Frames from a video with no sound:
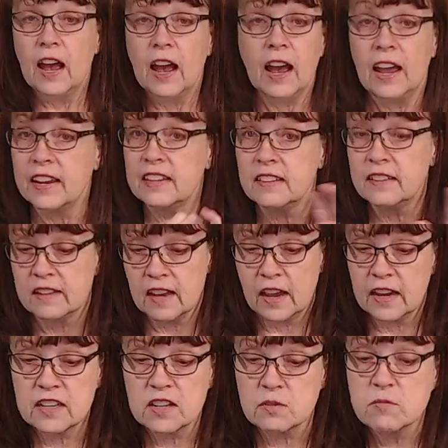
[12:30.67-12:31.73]
I,
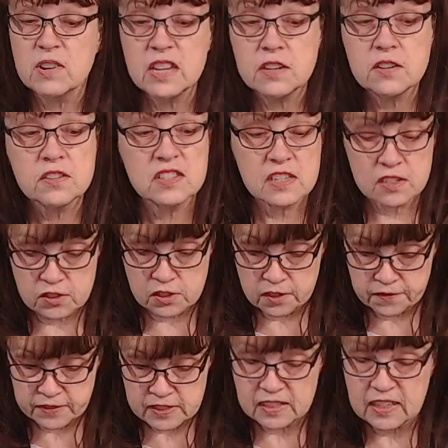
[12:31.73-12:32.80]
I can reuse this
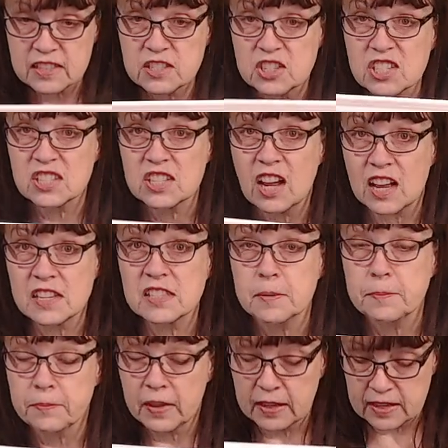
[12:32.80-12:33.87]
surface. That's just
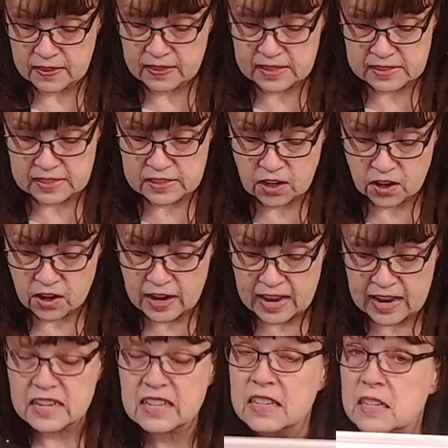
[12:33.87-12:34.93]
awesome. Again, this is our
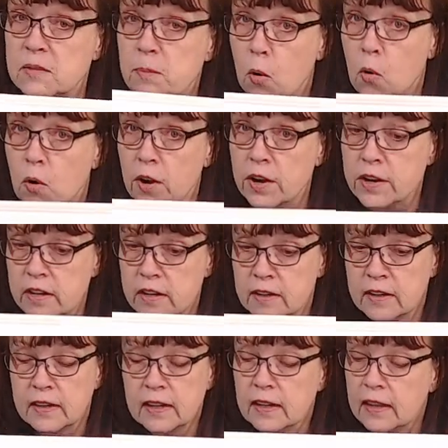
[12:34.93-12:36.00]
Aiden board
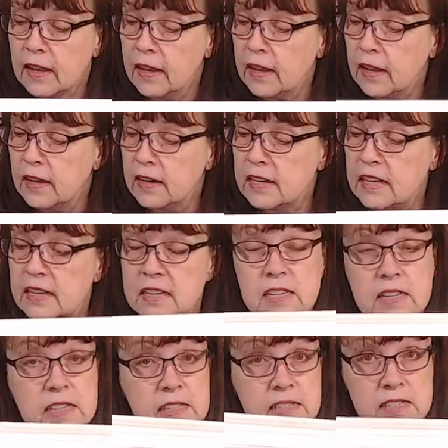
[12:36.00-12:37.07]
and it
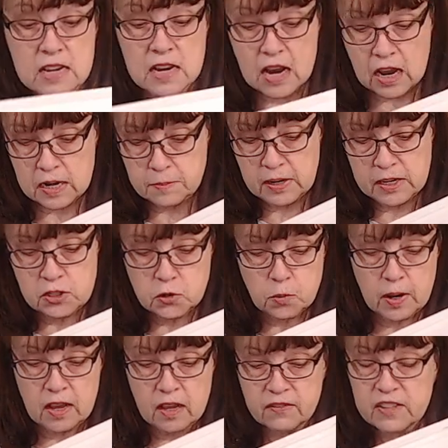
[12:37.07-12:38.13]
is 9 by
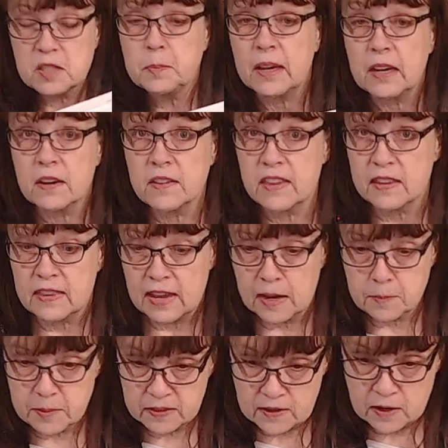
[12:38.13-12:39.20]
12. It's bigger than that,
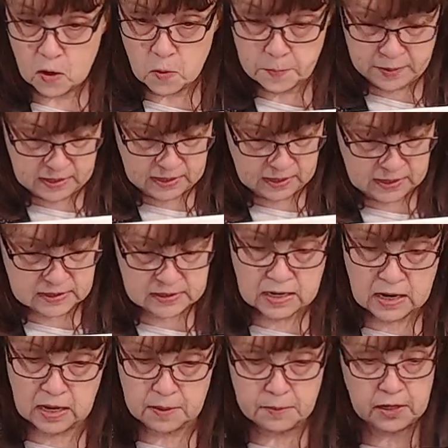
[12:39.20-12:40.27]
but the opening is
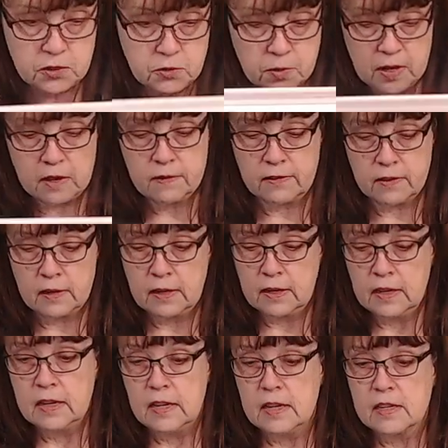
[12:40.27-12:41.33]
9 by 12.
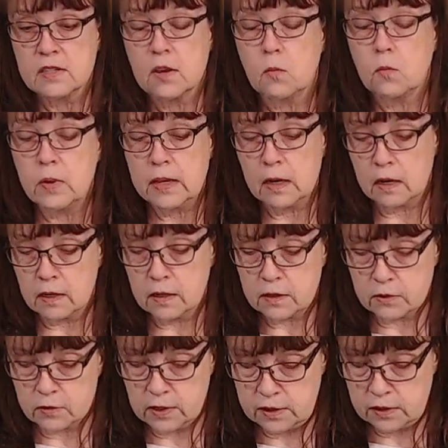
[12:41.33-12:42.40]
So we are
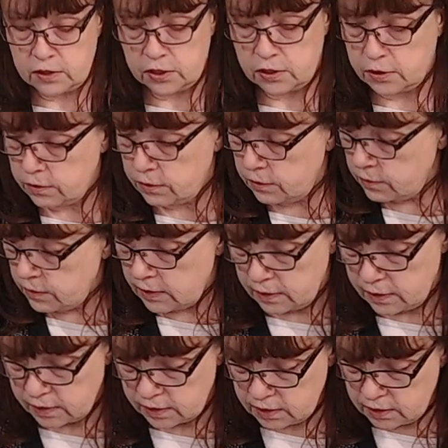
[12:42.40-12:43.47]
going to
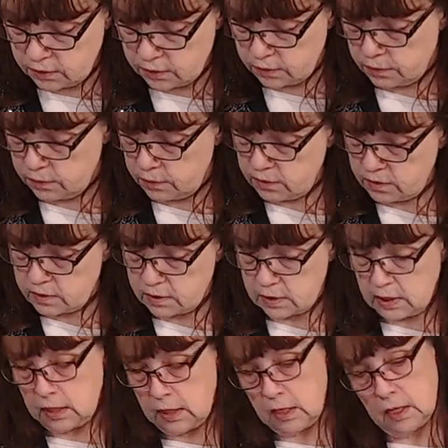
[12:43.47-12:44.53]
use,
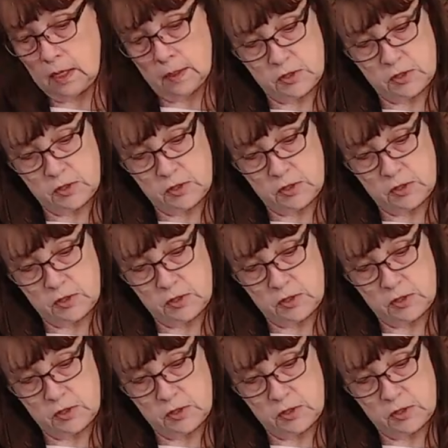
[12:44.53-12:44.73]
and I'm